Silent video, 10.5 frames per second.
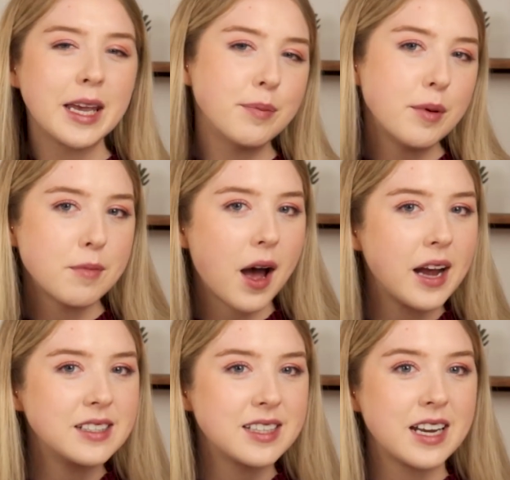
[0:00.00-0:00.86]
Keep in
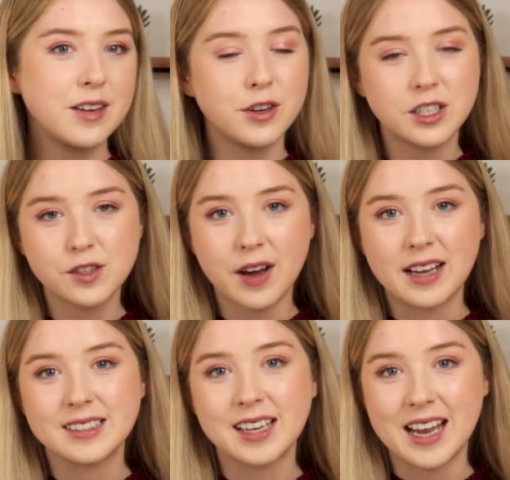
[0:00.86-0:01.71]
mind that if your
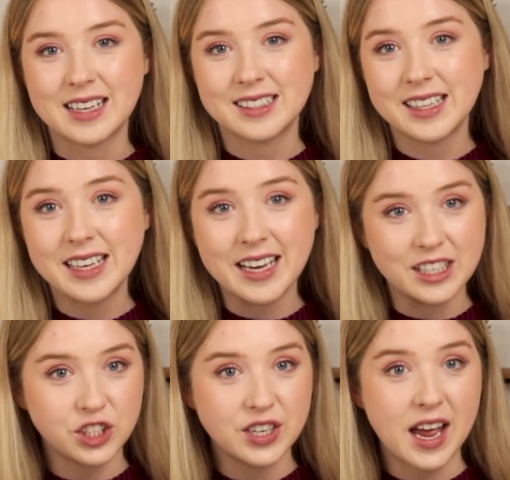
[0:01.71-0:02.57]
device connects to the
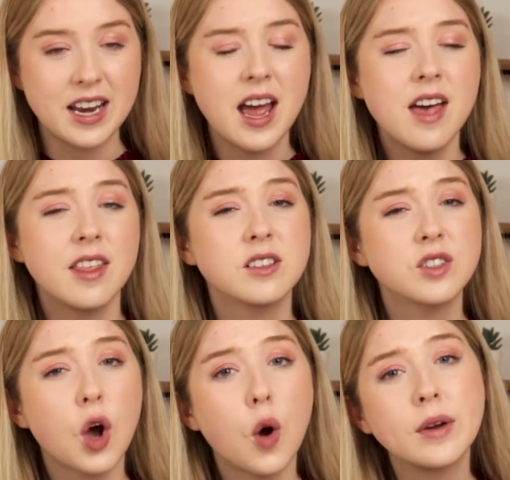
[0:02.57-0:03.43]
internet, there
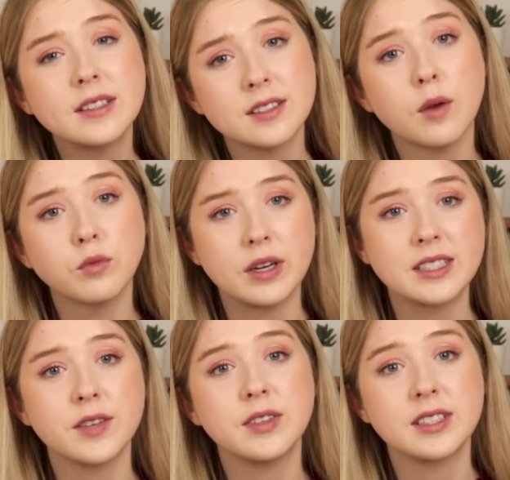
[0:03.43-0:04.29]
is always some
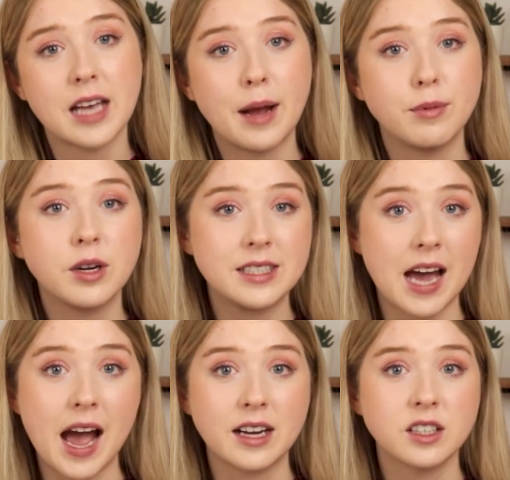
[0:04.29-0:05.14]
risk of a cyber
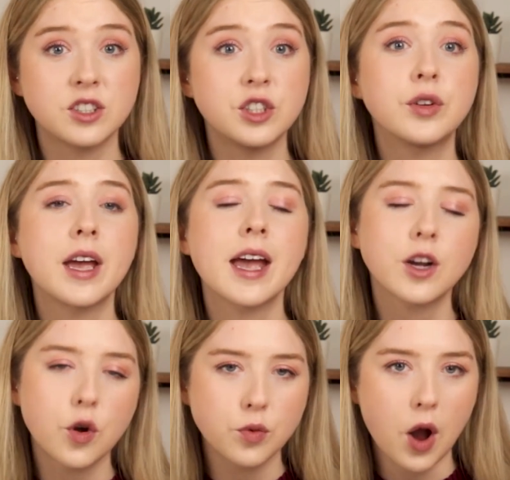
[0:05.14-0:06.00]
attack, so you can't
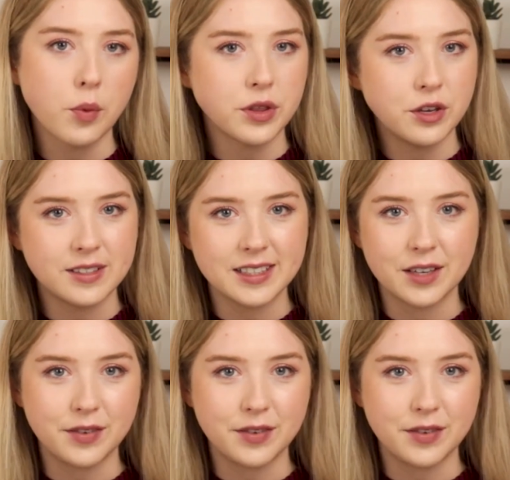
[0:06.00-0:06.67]
go wrong with using a